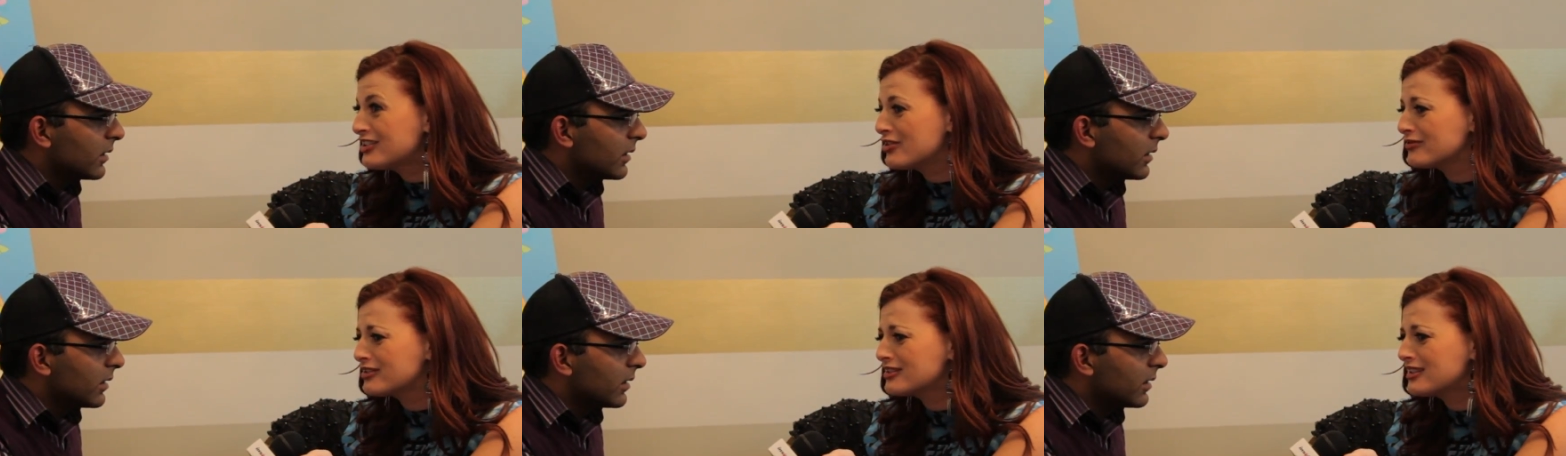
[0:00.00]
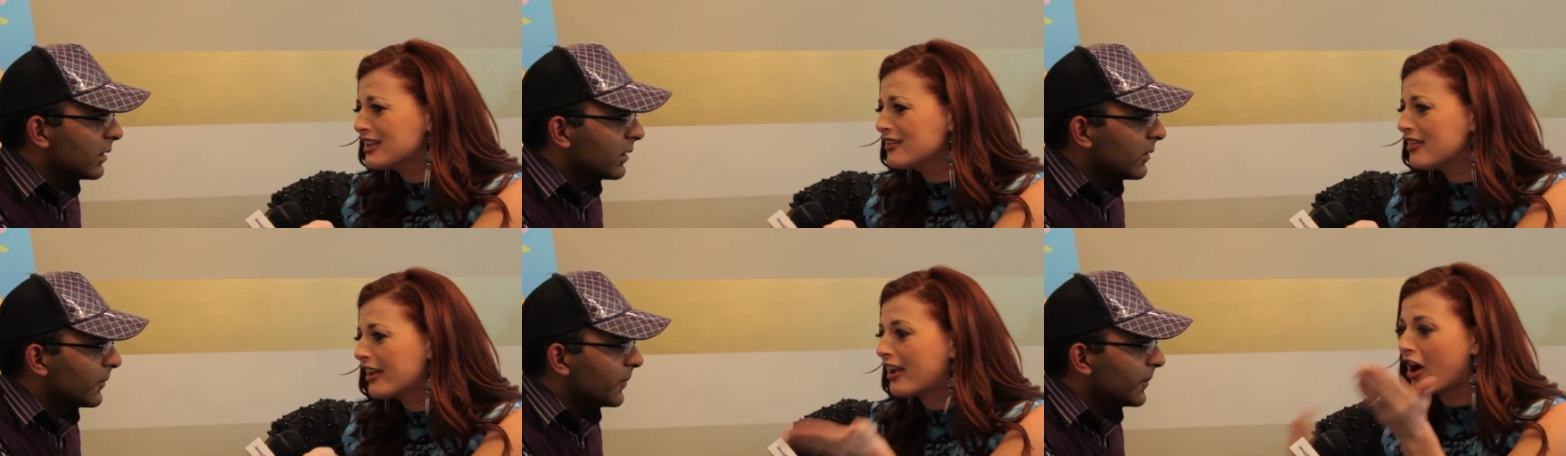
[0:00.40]
Speaker 1: you have to think,
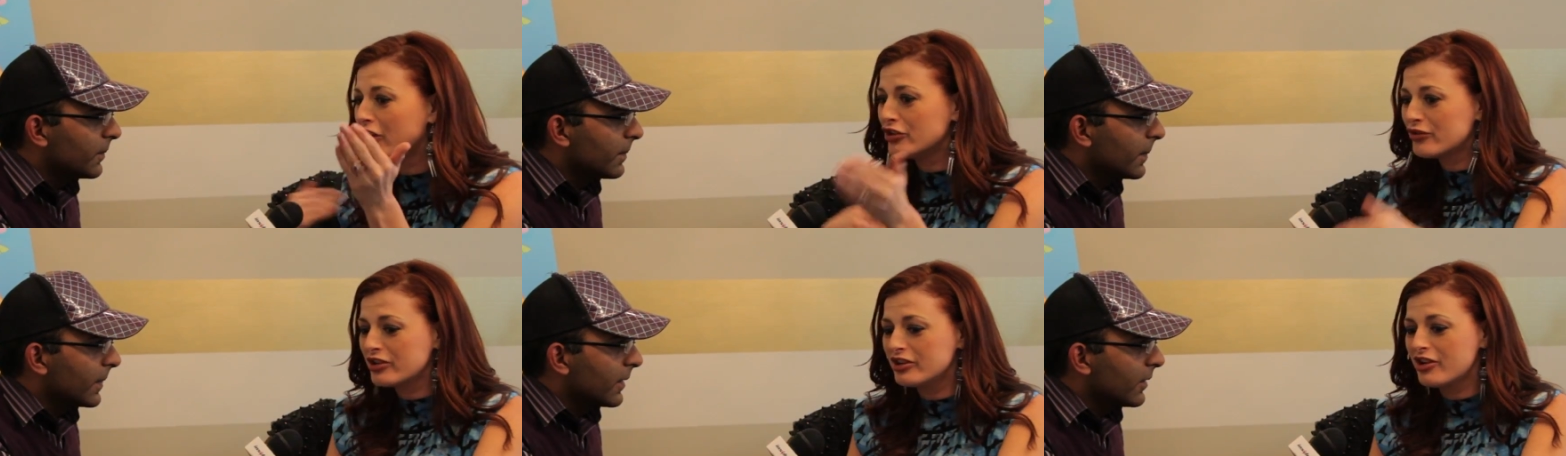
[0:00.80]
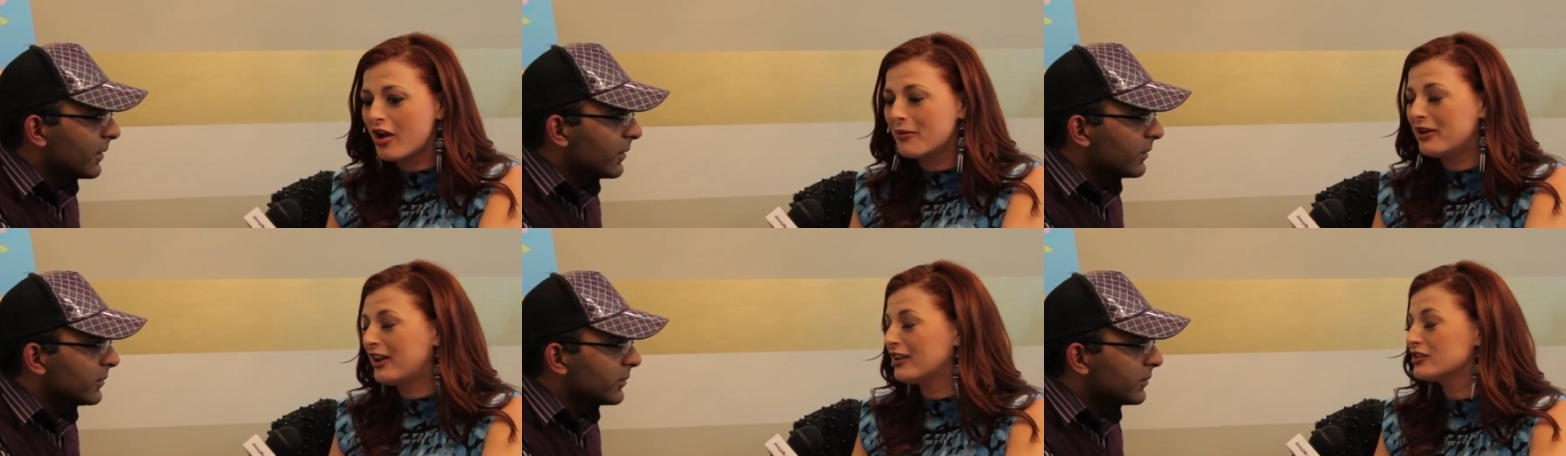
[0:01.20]
like, are you going to
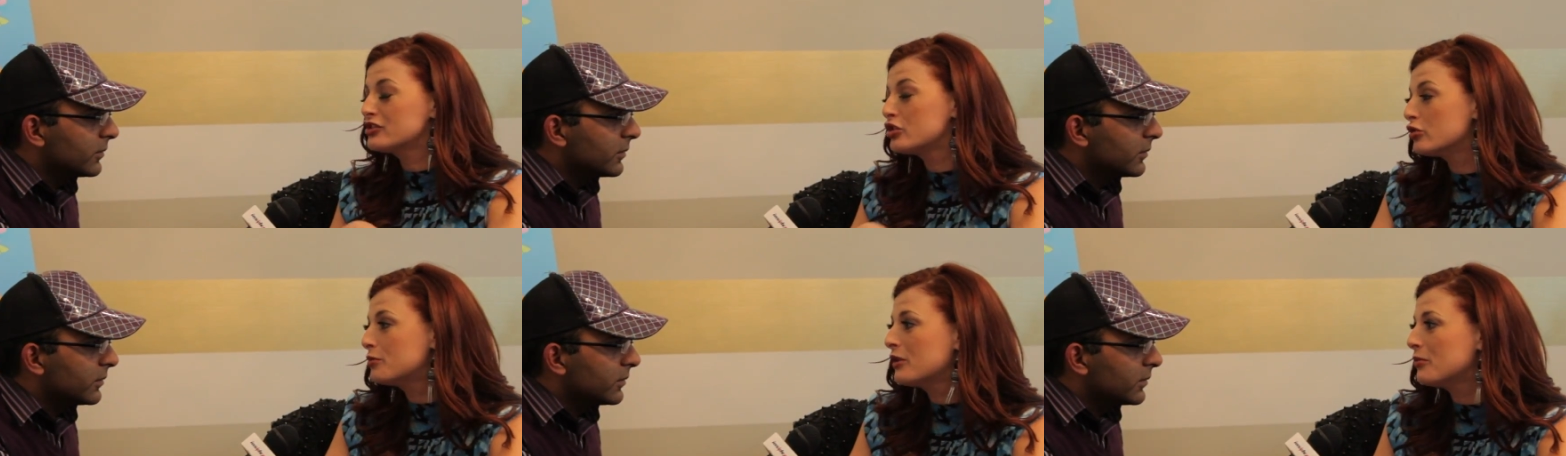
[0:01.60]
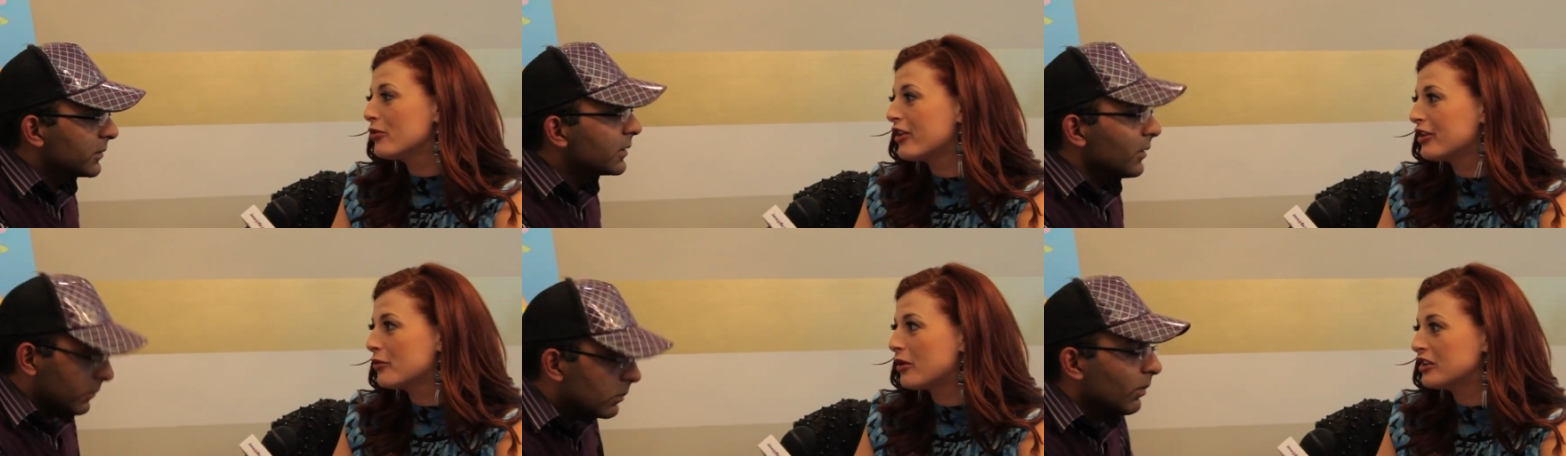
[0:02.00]
nominate 2 people that
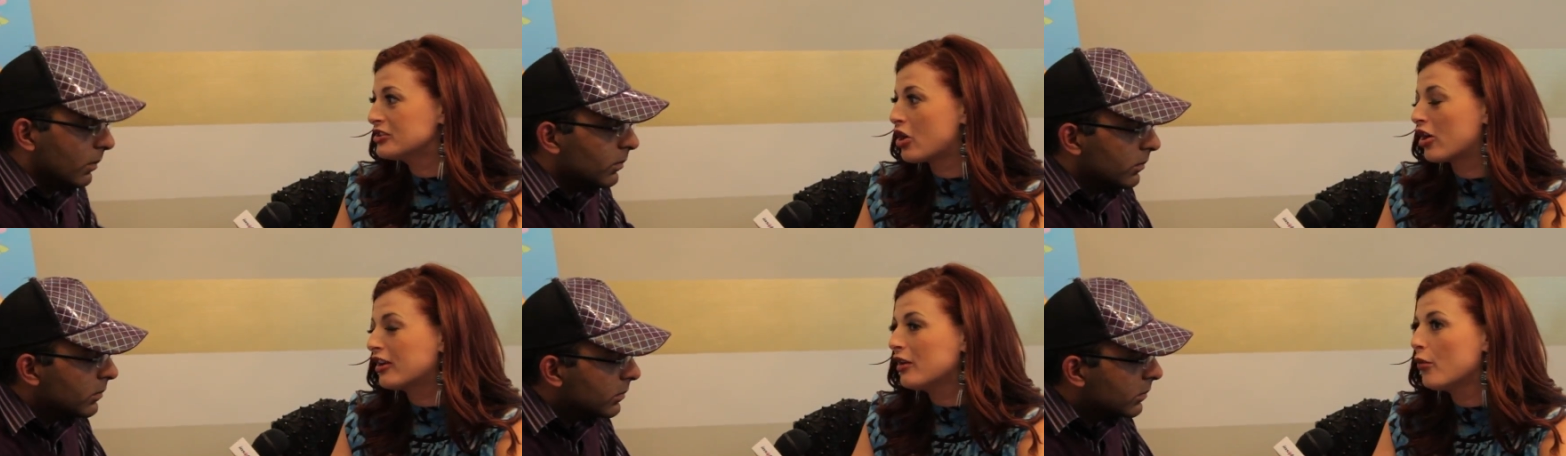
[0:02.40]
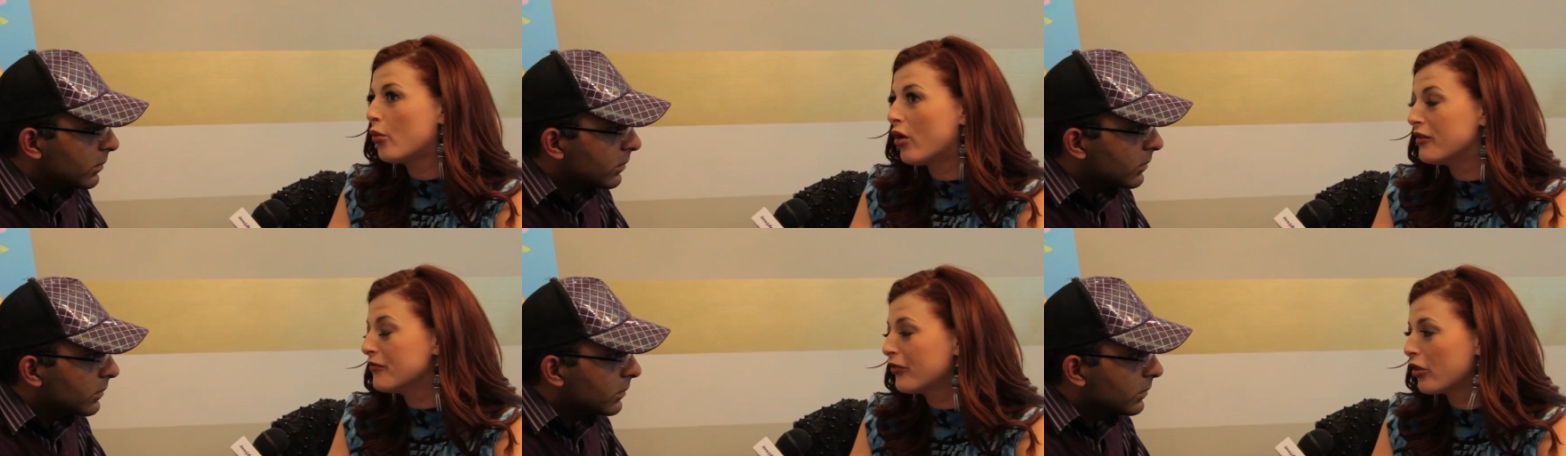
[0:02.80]
you want to target,
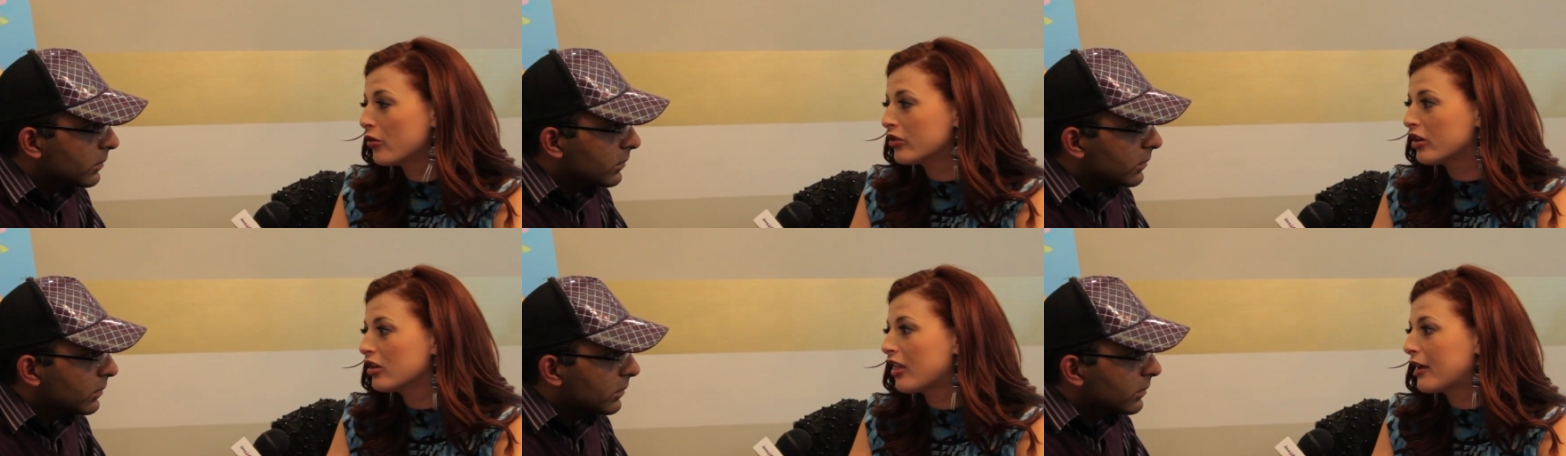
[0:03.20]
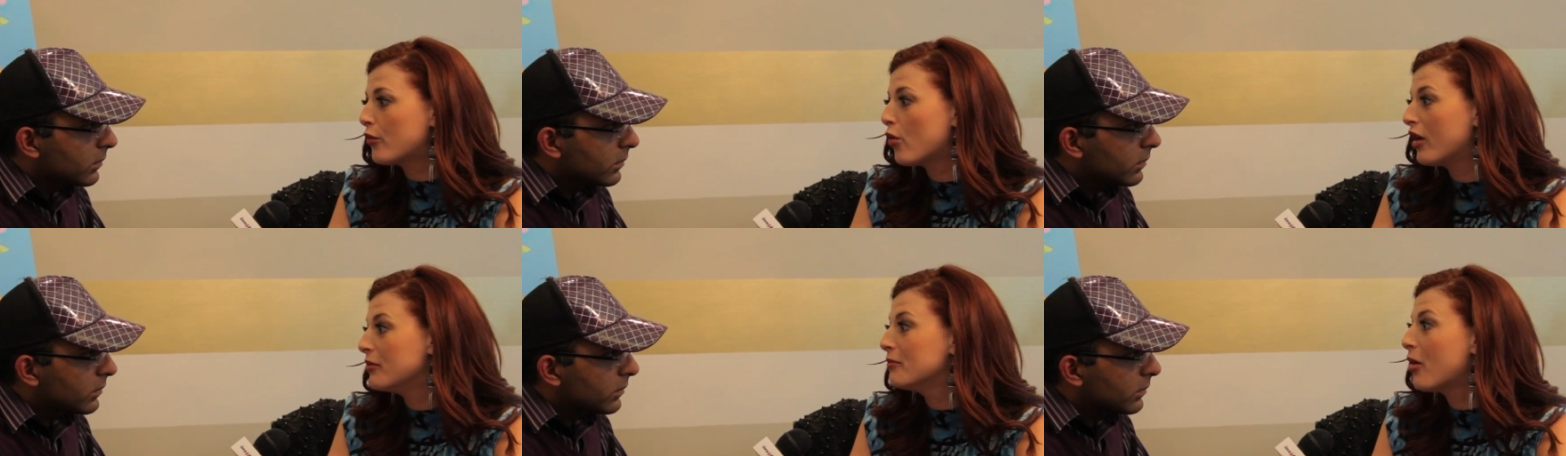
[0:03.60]
1 floater, like
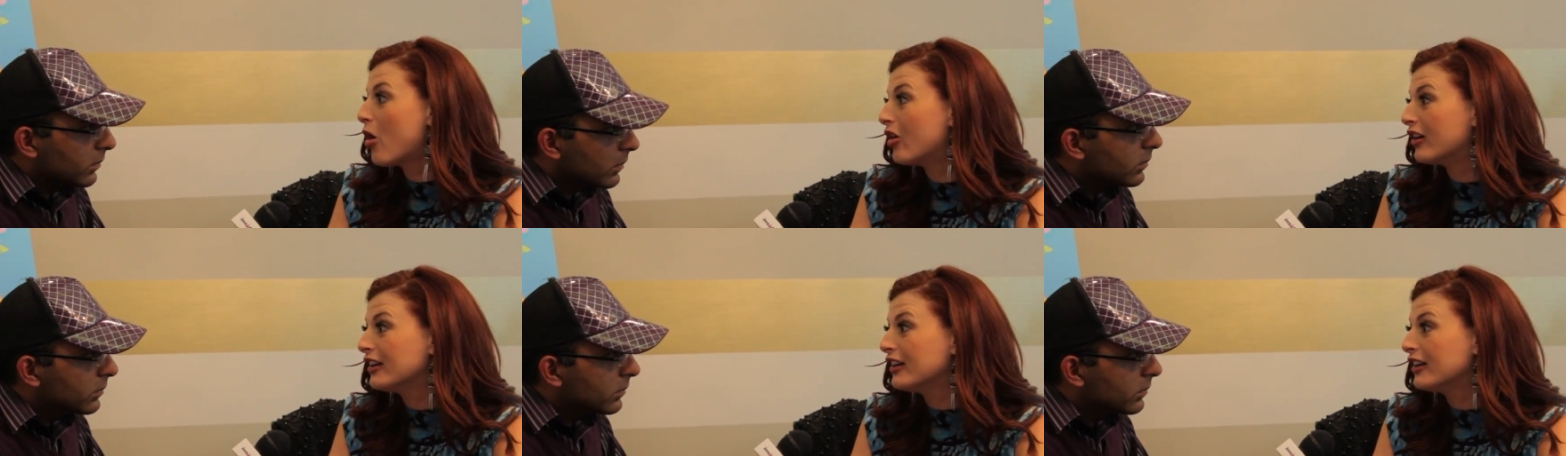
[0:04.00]
1 pawn?